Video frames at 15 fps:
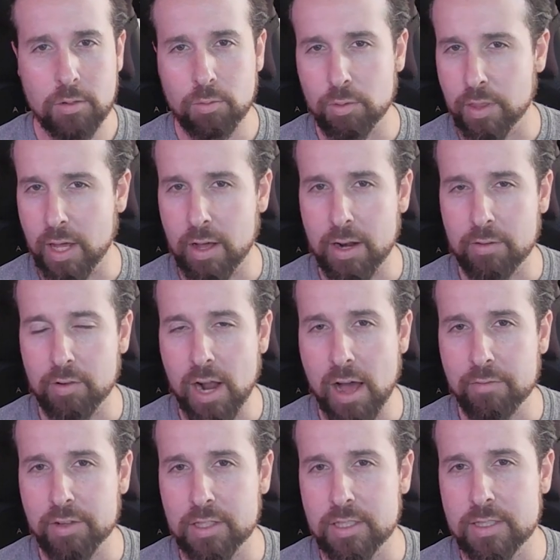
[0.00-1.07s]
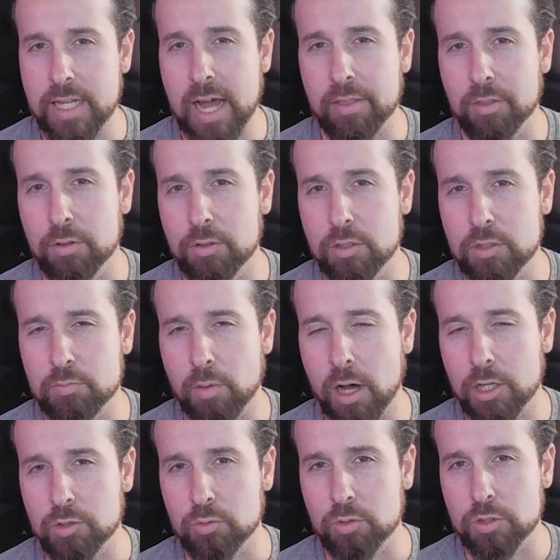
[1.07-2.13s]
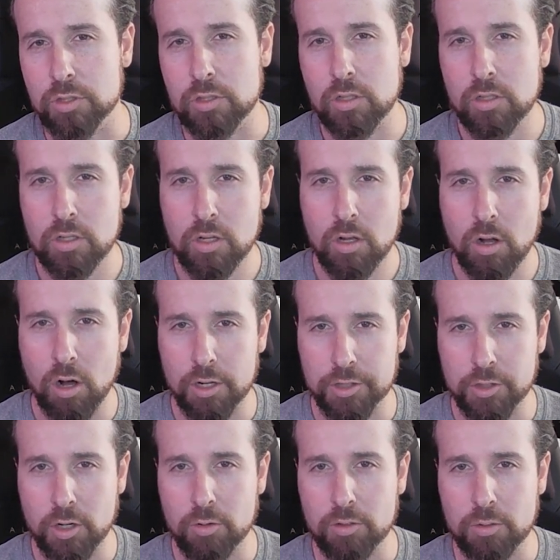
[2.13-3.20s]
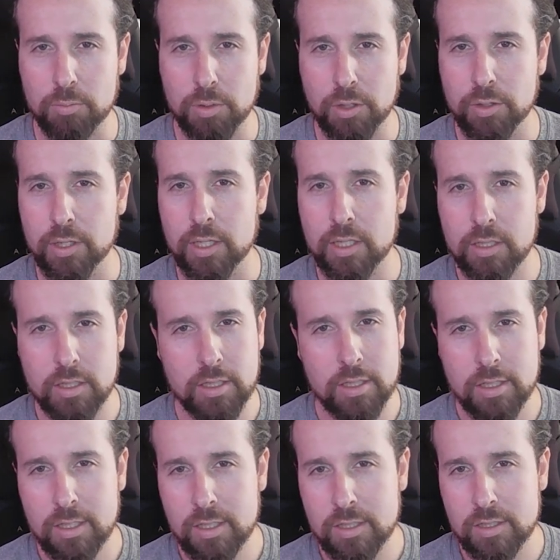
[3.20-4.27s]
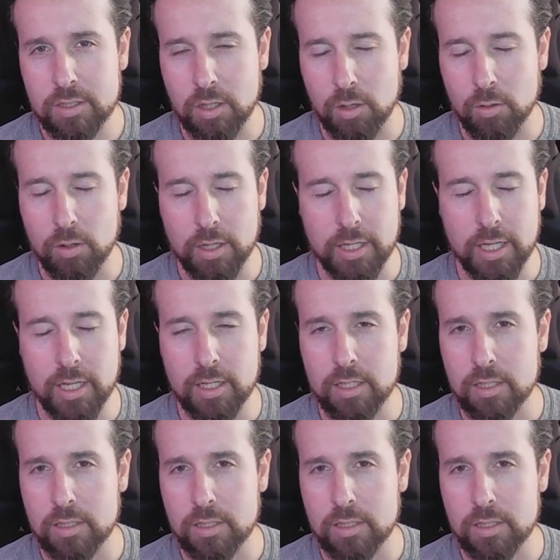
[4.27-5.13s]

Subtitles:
without ever having to download those modules on your own computer. So again,